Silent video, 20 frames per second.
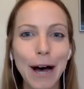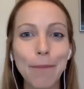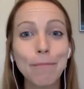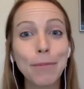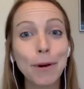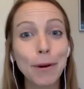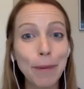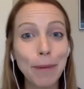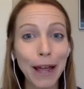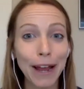
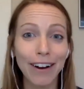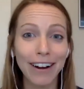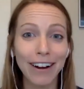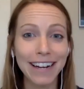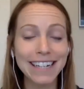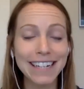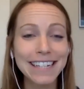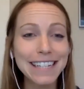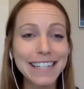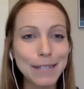
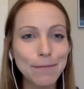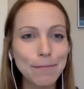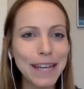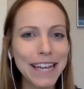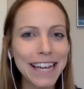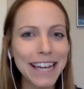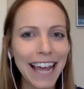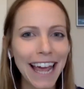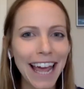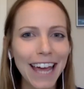preparing to
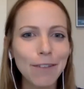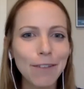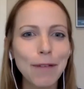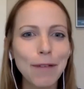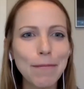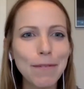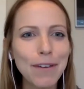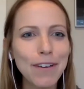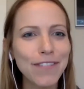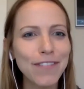speak, and
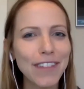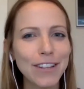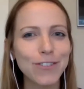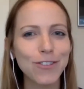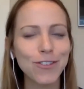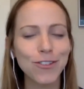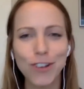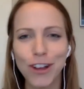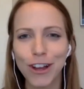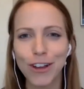maybe if
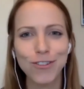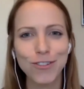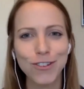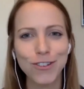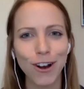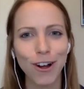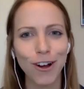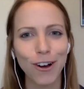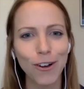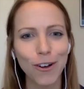that's changed
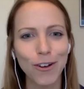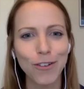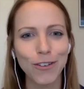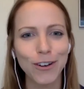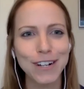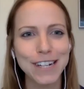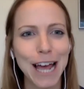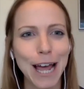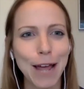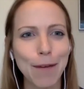at all over
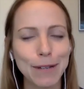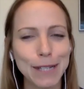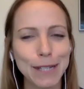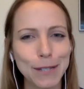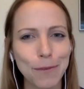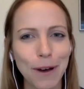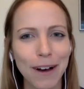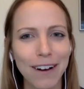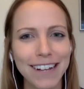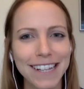time as well.